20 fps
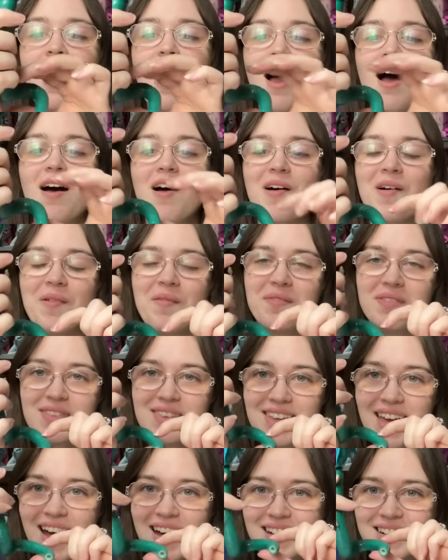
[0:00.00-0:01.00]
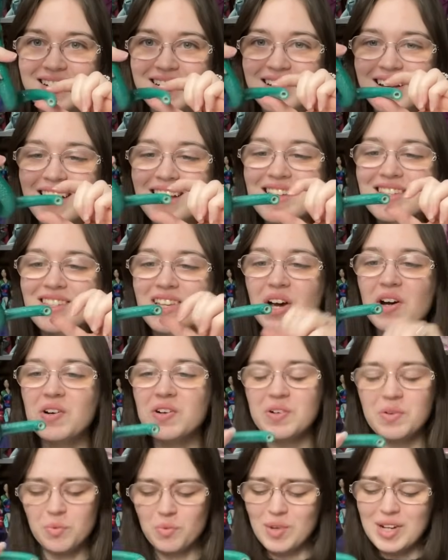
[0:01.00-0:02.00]
Um, yeah.
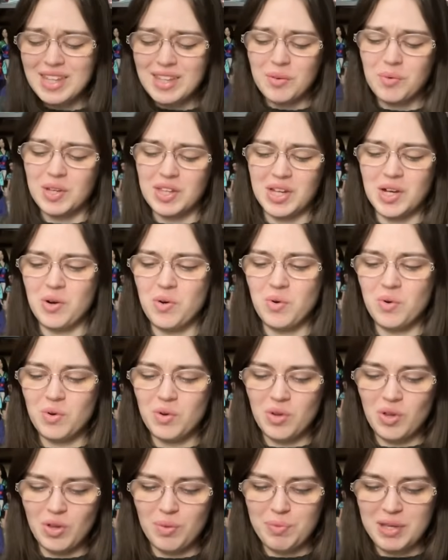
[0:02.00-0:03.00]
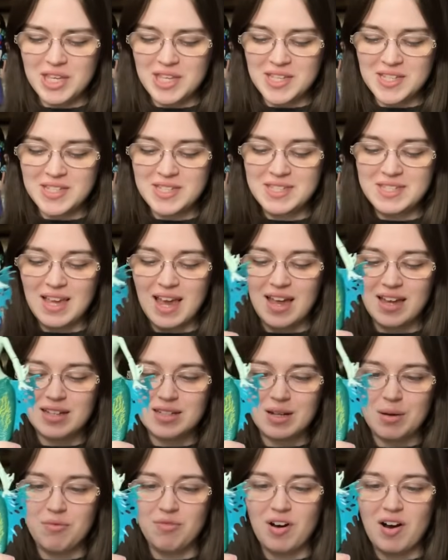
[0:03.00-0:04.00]
So really, really cool piece and
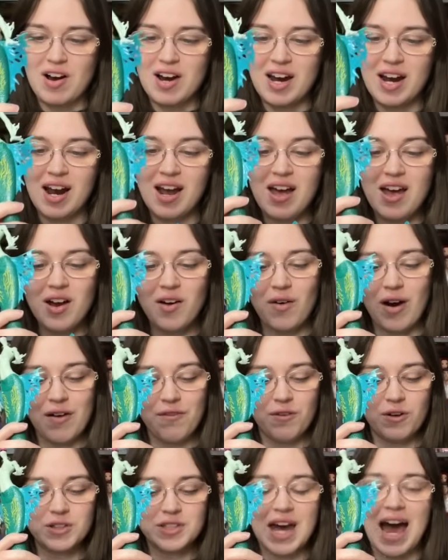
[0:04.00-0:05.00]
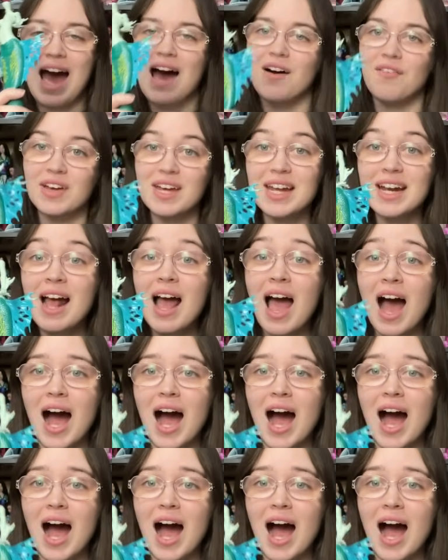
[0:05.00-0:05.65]
I'm very grateful to have it.